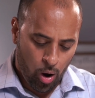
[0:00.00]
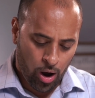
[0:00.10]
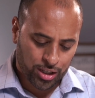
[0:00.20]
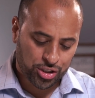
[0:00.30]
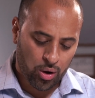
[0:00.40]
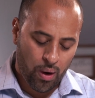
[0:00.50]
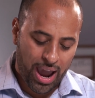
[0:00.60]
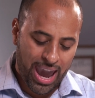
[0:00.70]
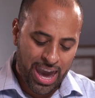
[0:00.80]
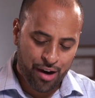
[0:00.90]

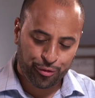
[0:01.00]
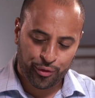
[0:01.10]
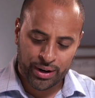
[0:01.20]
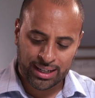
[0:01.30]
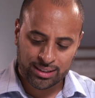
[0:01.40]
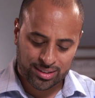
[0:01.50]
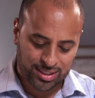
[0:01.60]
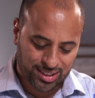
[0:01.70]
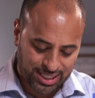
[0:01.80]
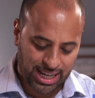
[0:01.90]
Also, every
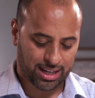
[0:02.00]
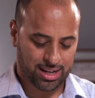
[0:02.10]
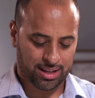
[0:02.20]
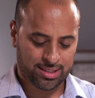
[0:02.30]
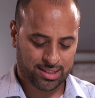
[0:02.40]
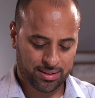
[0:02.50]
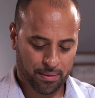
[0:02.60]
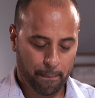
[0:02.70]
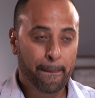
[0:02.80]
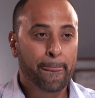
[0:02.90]
sickness
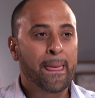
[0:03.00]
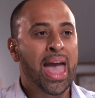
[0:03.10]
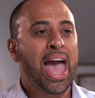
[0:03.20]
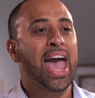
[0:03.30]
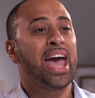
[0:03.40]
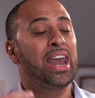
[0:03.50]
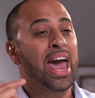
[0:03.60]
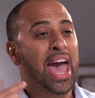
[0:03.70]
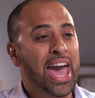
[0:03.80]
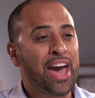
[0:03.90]
and
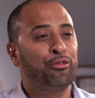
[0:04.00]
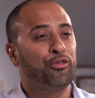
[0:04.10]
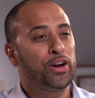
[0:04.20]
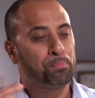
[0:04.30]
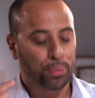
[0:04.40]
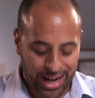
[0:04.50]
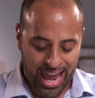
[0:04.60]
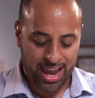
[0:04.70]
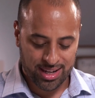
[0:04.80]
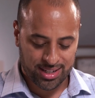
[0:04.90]
every
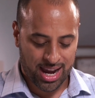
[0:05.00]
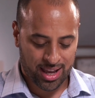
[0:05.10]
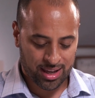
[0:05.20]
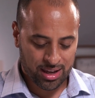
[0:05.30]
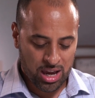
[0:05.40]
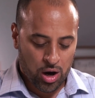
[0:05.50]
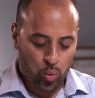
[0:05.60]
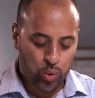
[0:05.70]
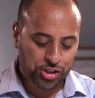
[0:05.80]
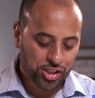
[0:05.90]
plague
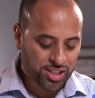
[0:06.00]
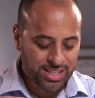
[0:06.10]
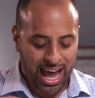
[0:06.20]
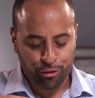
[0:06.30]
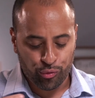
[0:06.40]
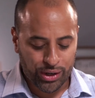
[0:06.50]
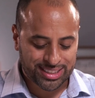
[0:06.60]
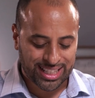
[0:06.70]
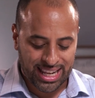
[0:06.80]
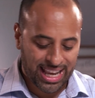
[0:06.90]
which is not
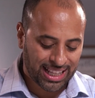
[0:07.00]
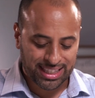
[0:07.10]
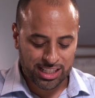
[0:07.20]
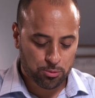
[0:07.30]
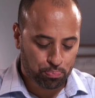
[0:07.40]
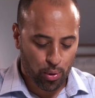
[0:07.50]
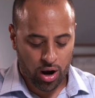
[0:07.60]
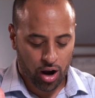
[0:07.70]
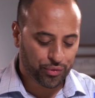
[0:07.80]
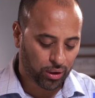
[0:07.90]
written in this
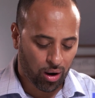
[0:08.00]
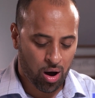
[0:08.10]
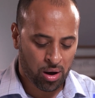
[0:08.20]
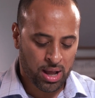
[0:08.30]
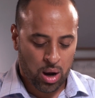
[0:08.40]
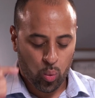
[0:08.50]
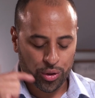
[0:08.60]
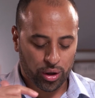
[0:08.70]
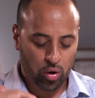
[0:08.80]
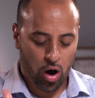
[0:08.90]
book of the law
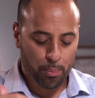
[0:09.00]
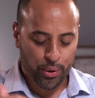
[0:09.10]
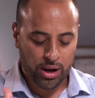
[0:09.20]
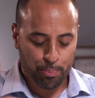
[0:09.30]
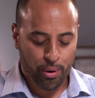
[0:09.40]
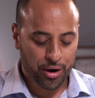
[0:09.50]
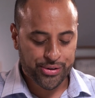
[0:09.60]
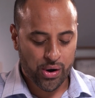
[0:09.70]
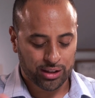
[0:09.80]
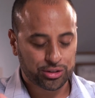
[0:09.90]
will the law bring
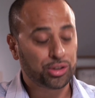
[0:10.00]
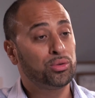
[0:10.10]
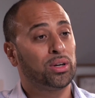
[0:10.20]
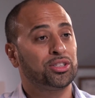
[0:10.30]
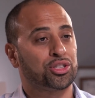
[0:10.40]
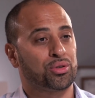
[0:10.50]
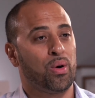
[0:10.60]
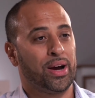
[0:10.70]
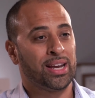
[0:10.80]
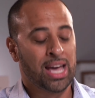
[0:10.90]
upon you until you are
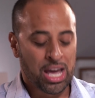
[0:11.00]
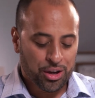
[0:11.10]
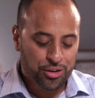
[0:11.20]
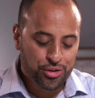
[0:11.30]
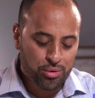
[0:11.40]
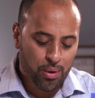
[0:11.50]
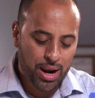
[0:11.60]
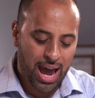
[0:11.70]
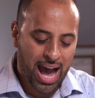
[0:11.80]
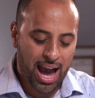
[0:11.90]
destroyed. You
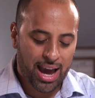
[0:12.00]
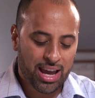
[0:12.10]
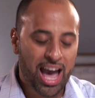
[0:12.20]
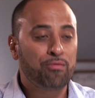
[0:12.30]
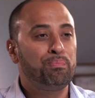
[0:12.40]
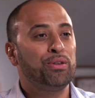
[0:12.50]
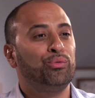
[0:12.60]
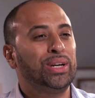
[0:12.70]
and I have been